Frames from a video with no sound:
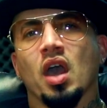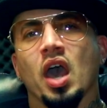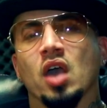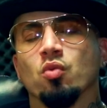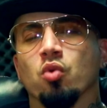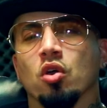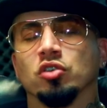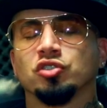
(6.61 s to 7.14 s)
Hey
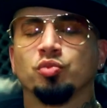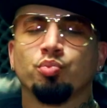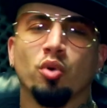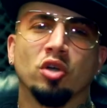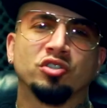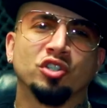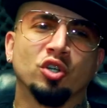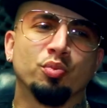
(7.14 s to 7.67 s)
world, it's your
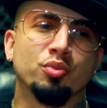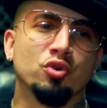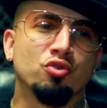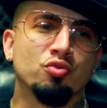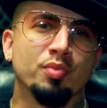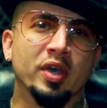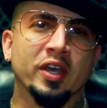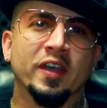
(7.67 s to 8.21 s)
boy Chico
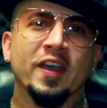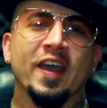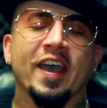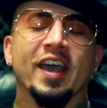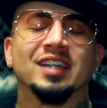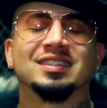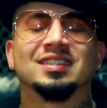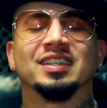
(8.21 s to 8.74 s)
Boom, man.
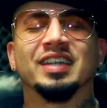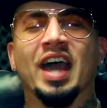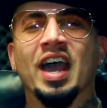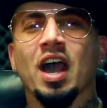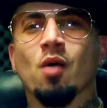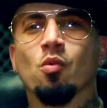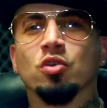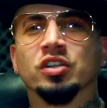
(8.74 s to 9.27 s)
And tonight
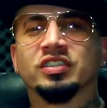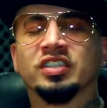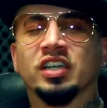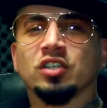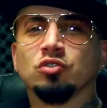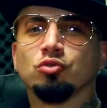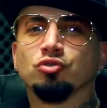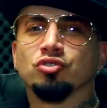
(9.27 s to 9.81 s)
I want to
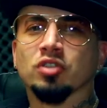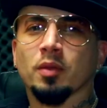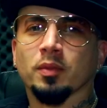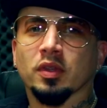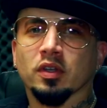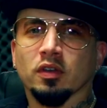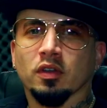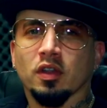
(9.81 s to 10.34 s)
tell you
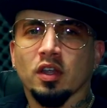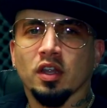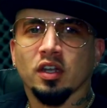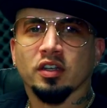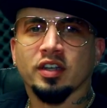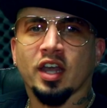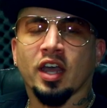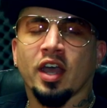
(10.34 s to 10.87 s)
something
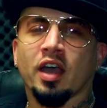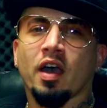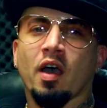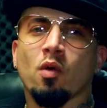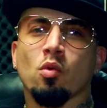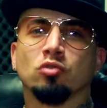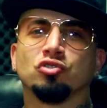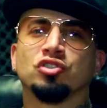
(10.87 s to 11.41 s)
that
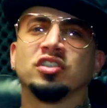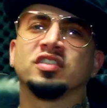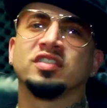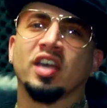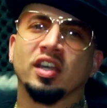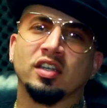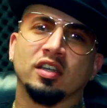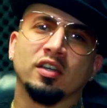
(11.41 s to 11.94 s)
I want you to
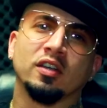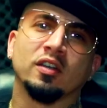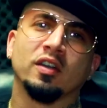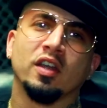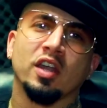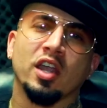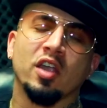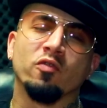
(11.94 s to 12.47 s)
take in
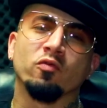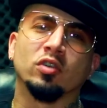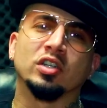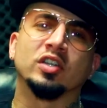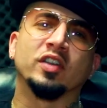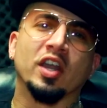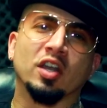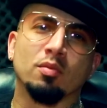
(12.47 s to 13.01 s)
and
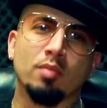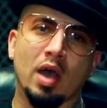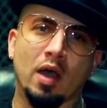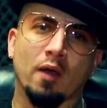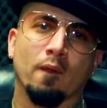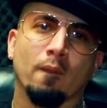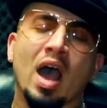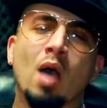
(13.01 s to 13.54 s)
really think about.
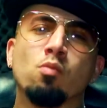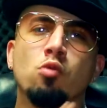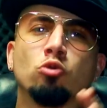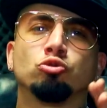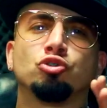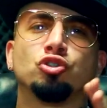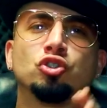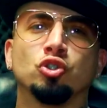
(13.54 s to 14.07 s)
I
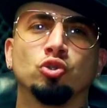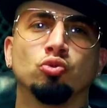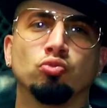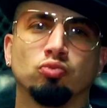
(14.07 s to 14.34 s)
want you